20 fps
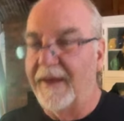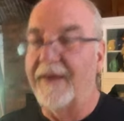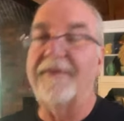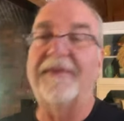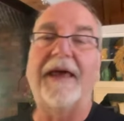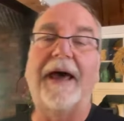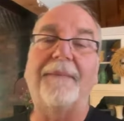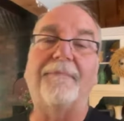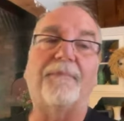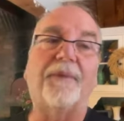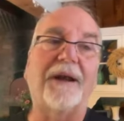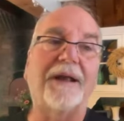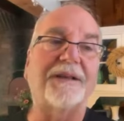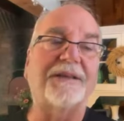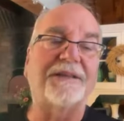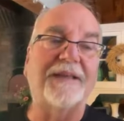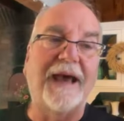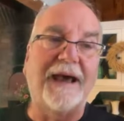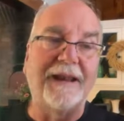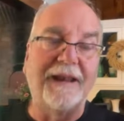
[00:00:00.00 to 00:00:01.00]
then that
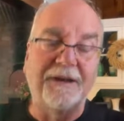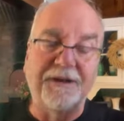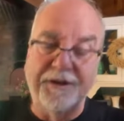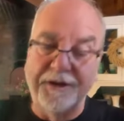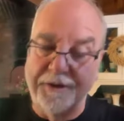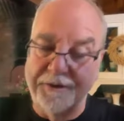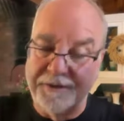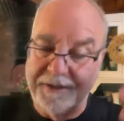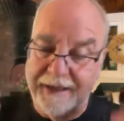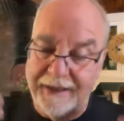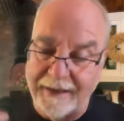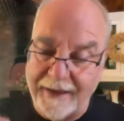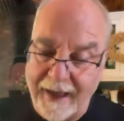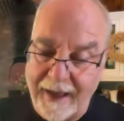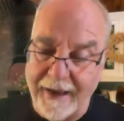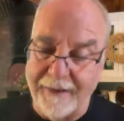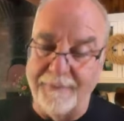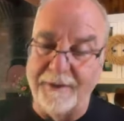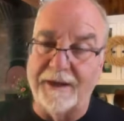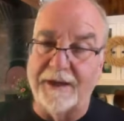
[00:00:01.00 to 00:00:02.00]
brings that into your
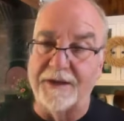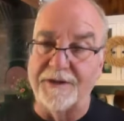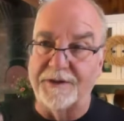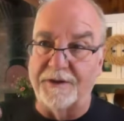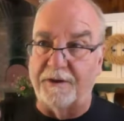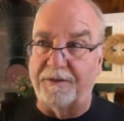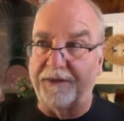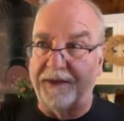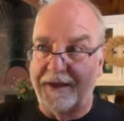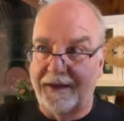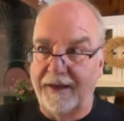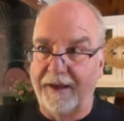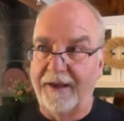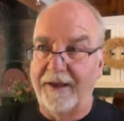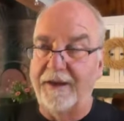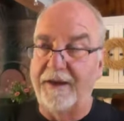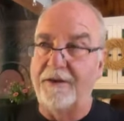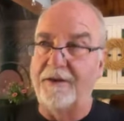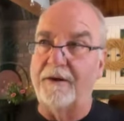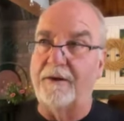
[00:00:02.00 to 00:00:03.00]
DNA, because you're
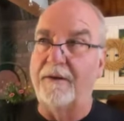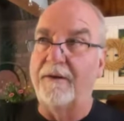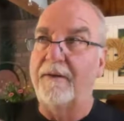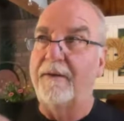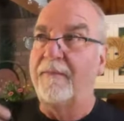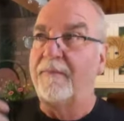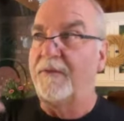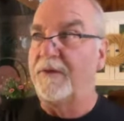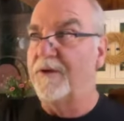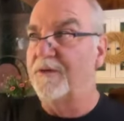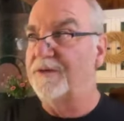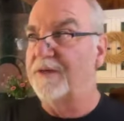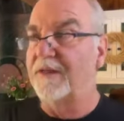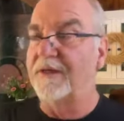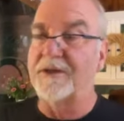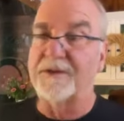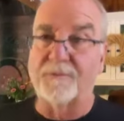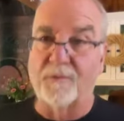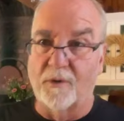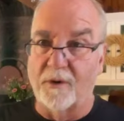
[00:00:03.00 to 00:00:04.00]
thinking it and you're
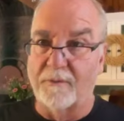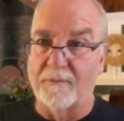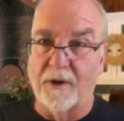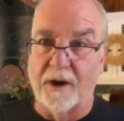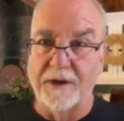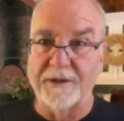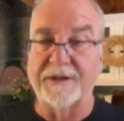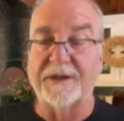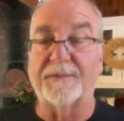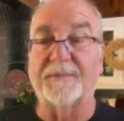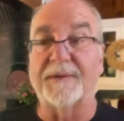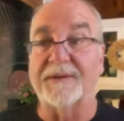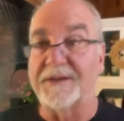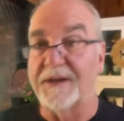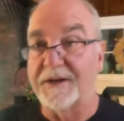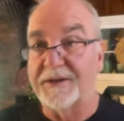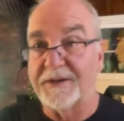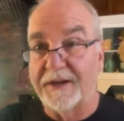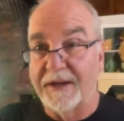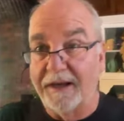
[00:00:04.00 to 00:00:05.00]
using this Morter March, this
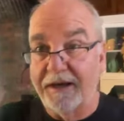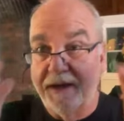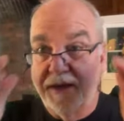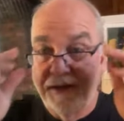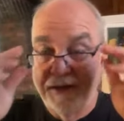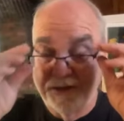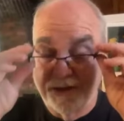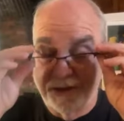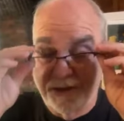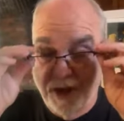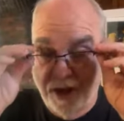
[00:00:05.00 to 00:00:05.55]
positioning,